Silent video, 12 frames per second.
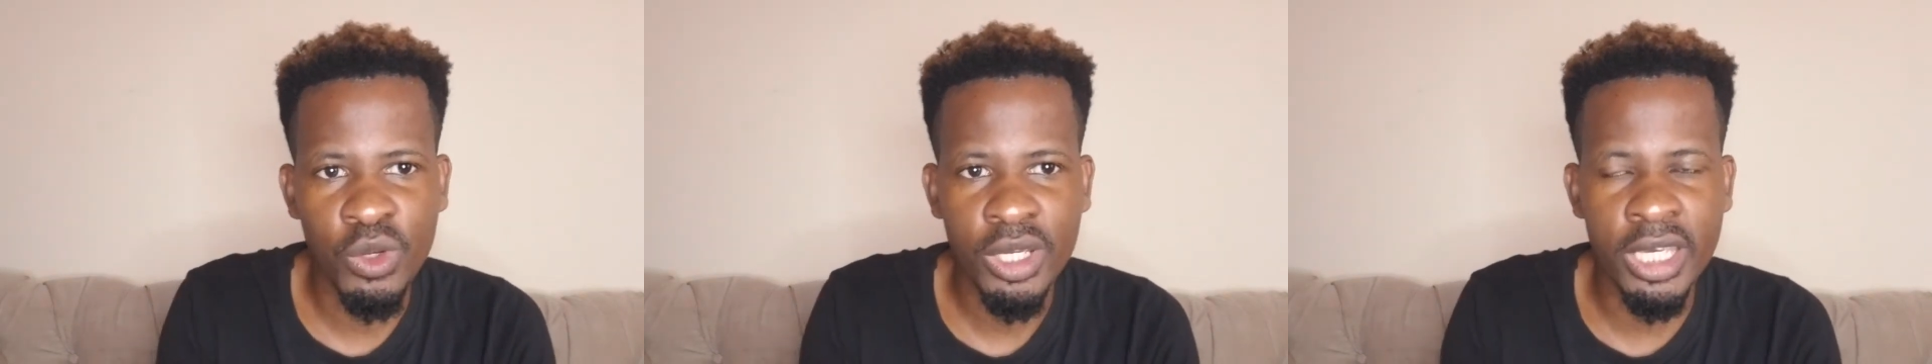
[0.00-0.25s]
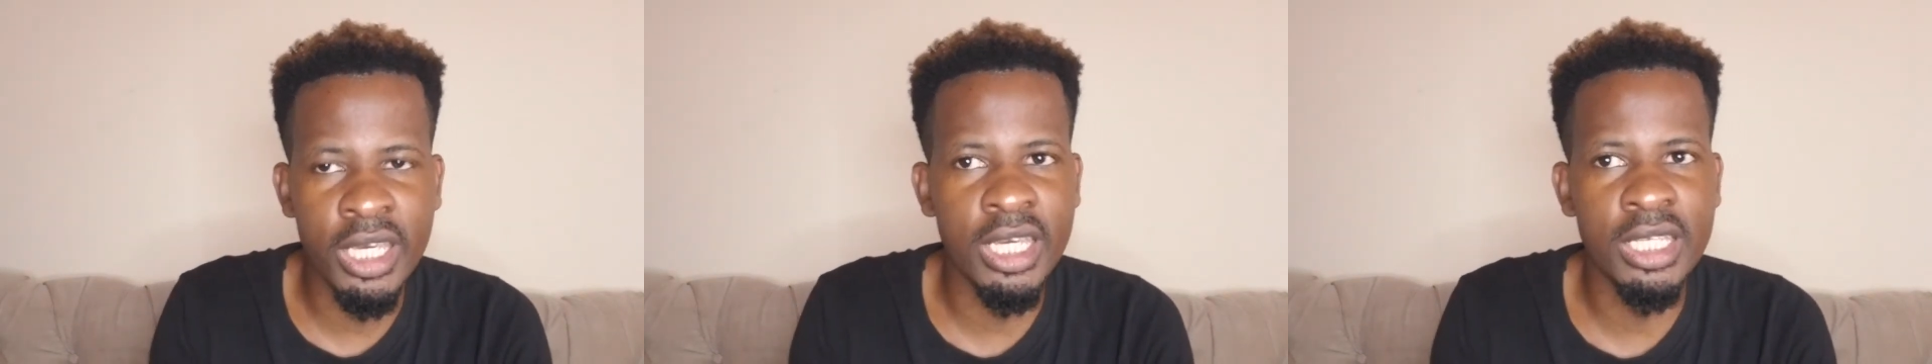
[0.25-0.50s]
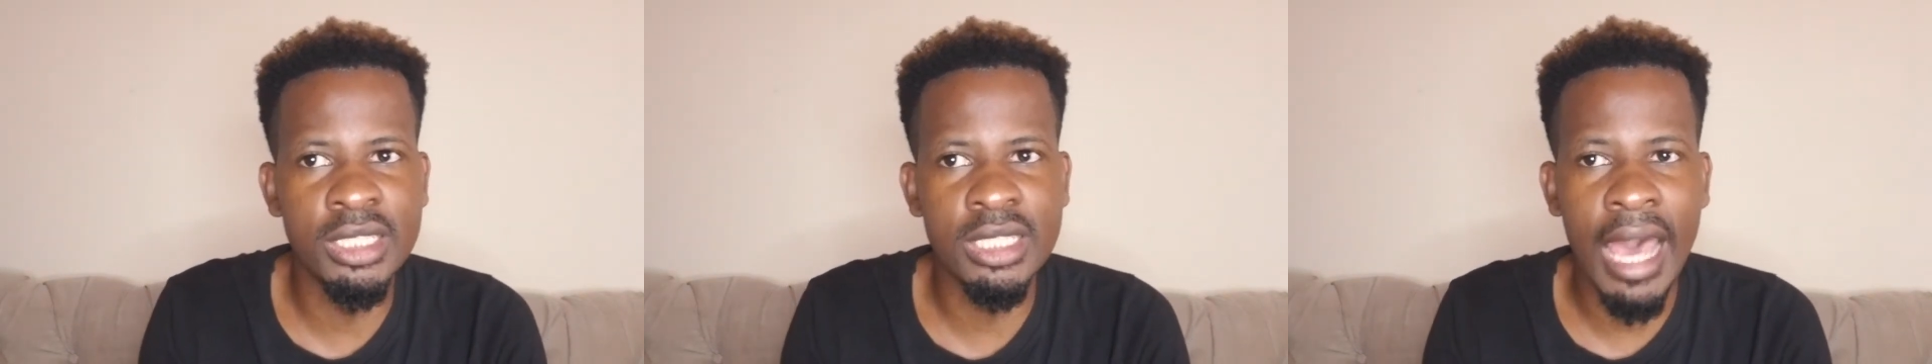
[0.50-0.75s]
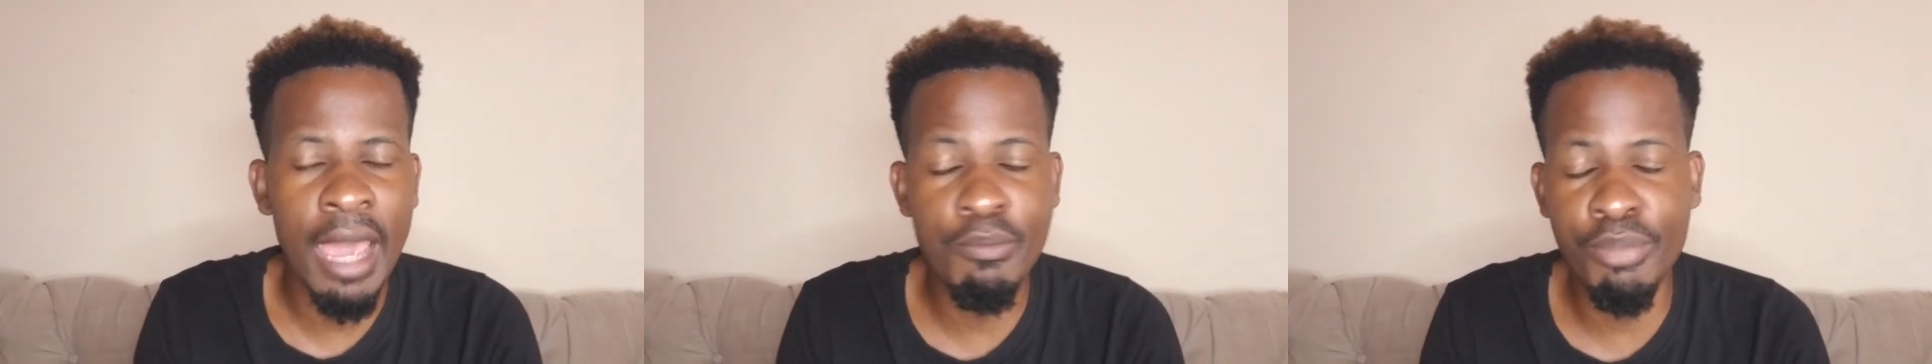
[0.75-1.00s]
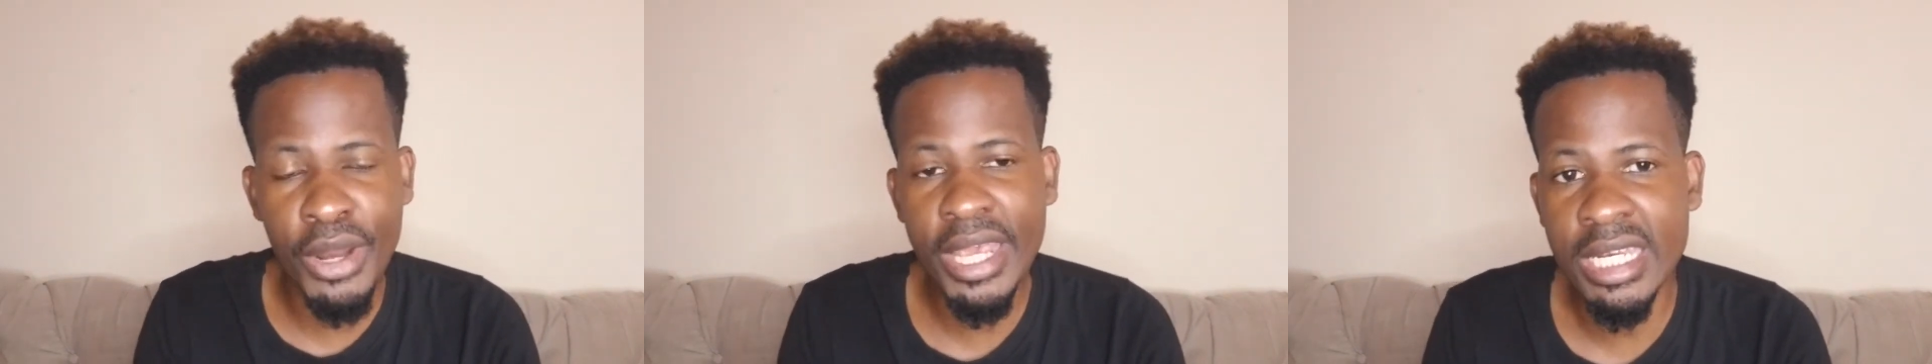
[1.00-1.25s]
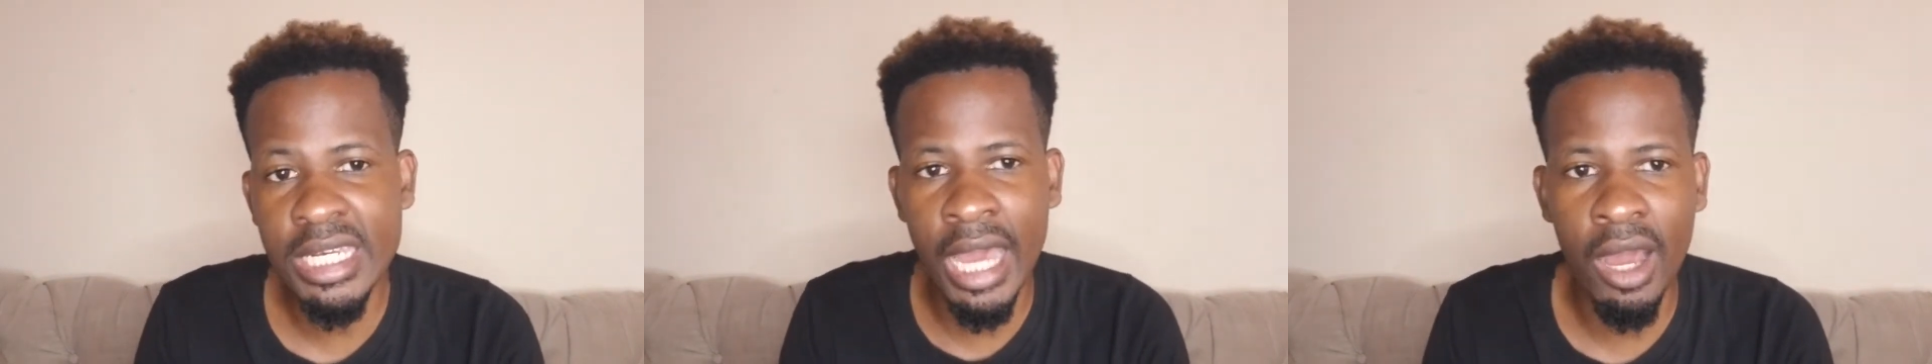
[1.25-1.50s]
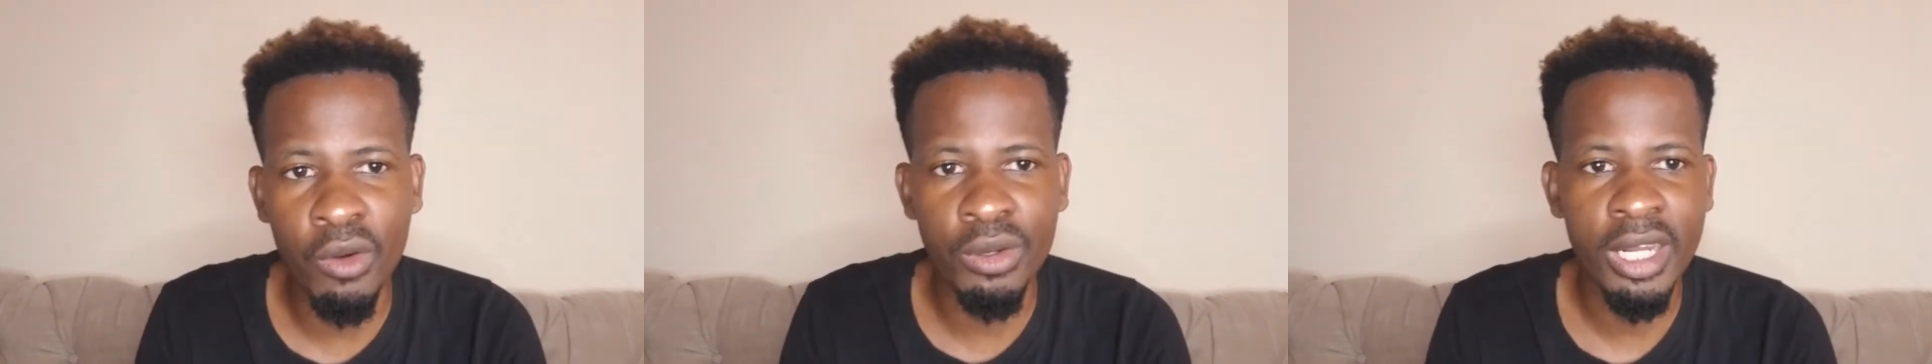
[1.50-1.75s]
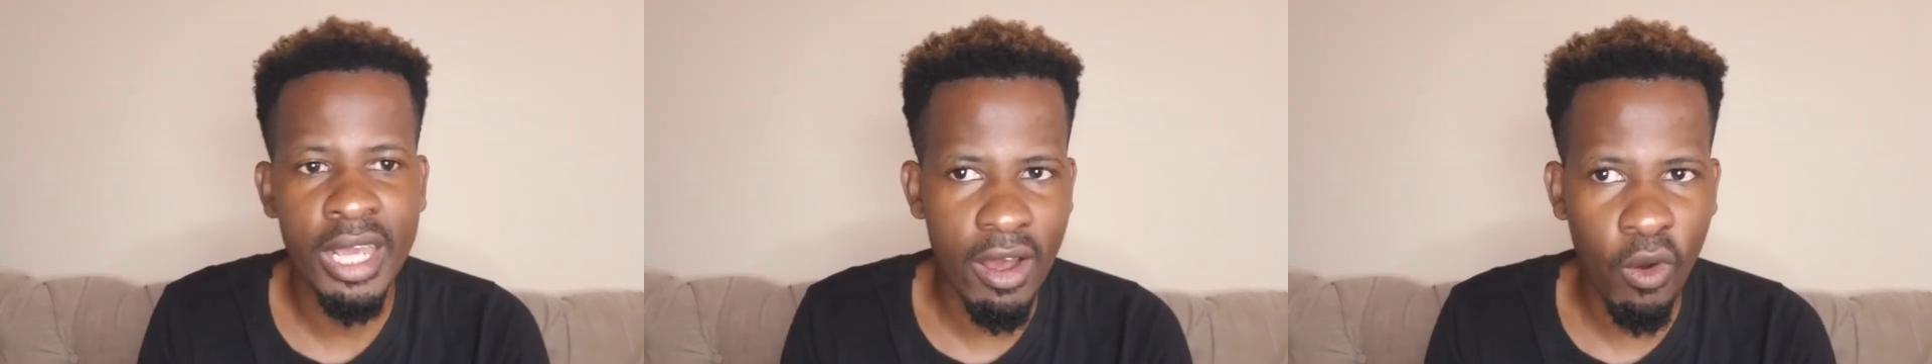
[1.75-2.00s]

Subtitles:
is I break down